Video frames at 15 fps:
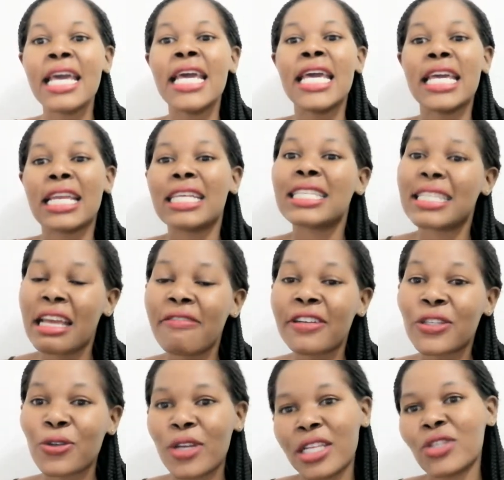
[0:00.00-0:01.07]
It is never
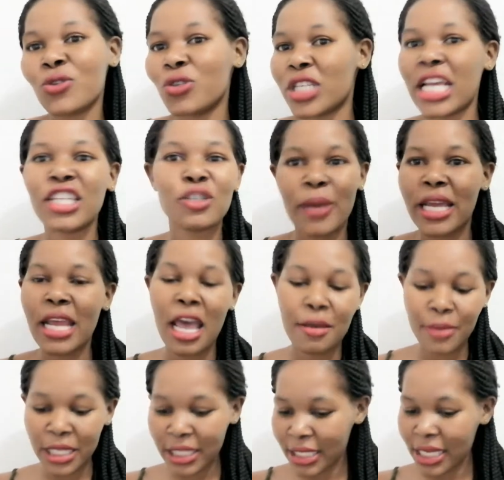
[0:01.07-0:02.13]
too late to change bad
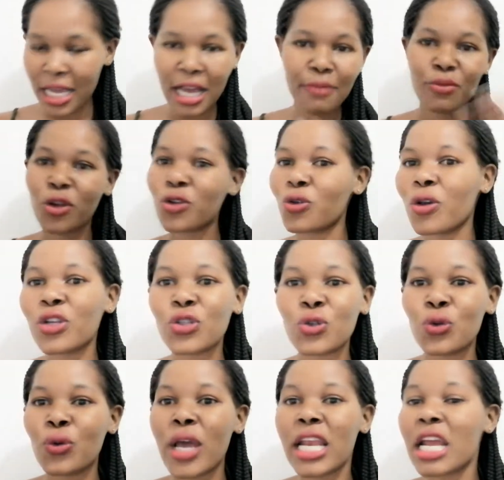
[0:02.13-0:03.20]
habits. I'm not going
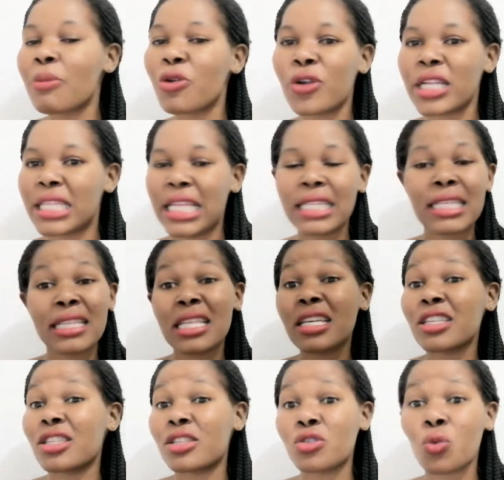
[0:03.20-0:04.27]
to elaborate that. I think
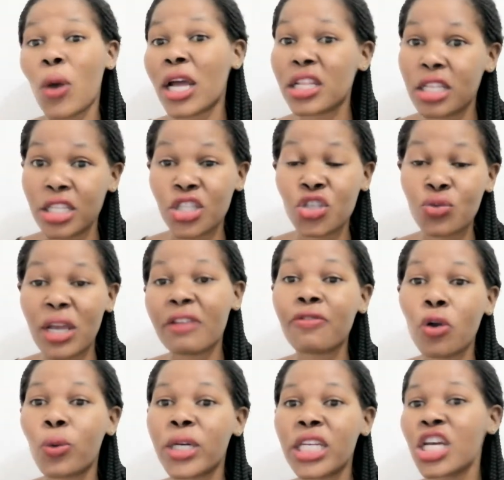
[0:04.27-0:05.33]
it's
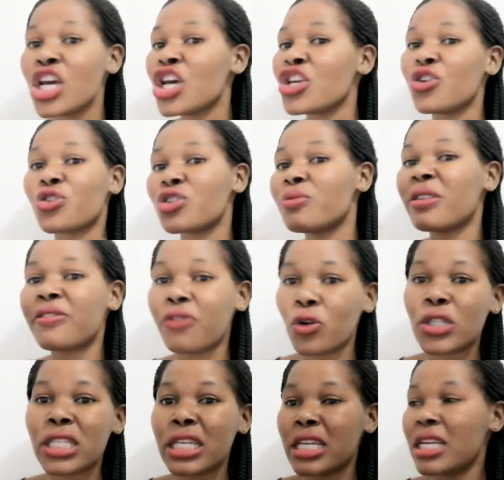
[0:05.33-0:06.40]
straightforward. You could be
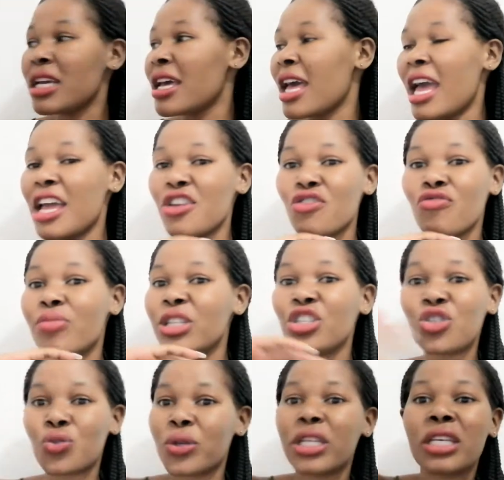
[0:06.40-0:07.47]
40 and you've been
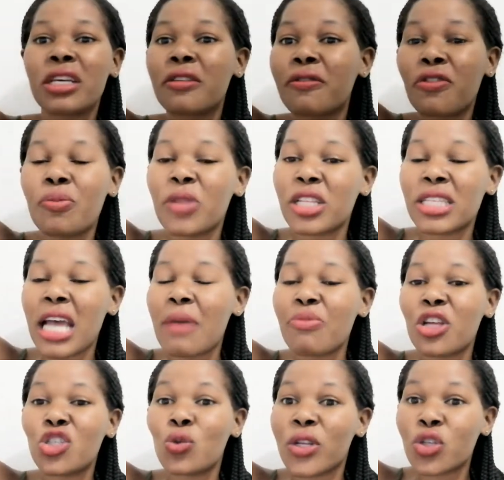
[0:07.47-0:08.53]
drinking from the time
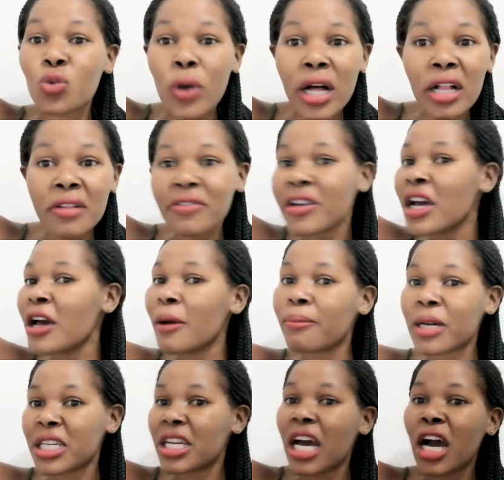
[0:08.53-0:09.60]
that you were 12,
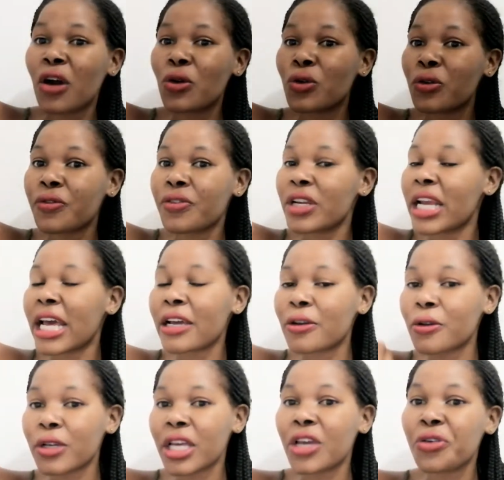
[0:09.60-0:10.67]
but now you feel like,
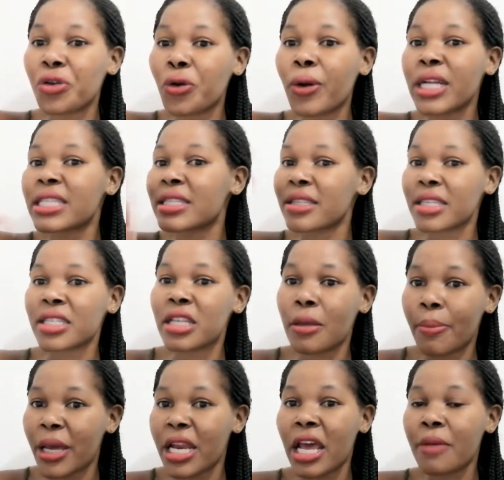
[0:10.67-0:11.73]
okay, you know what, this is a
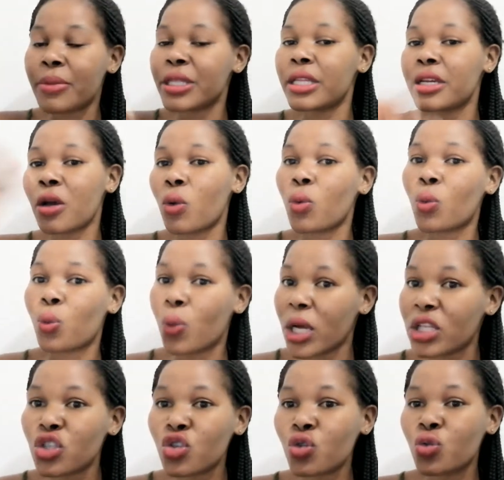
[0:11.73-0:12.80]
bad habit that I
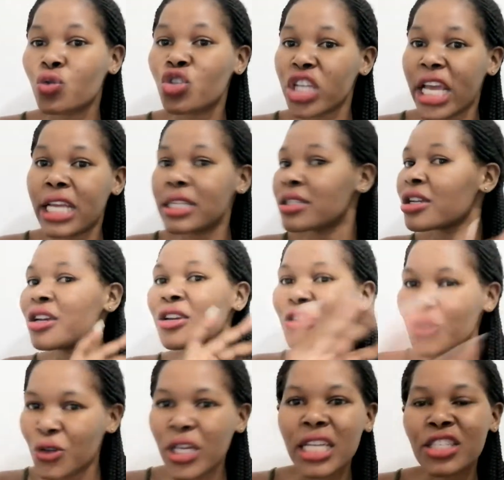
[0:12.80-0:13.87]
want to change.
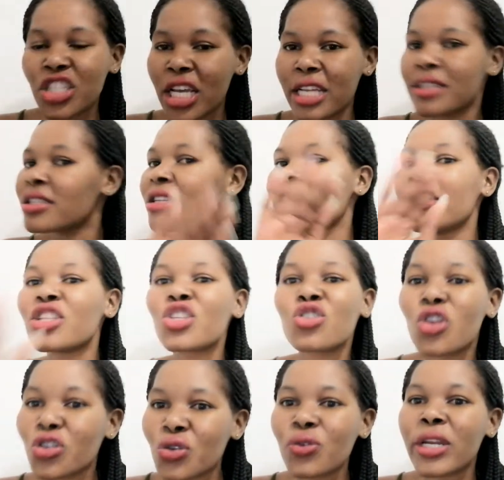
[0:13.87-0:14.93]
You can change. It's
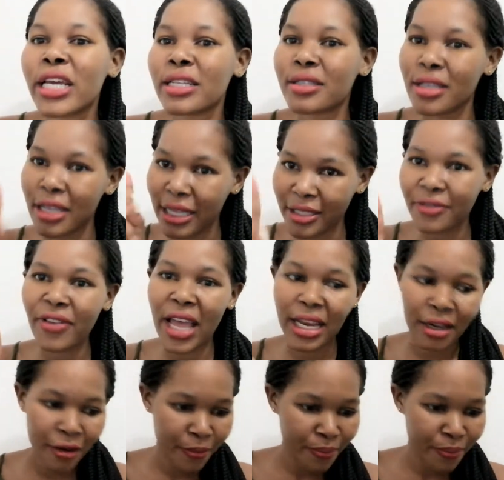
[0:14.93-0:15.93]
not too late. It's fine.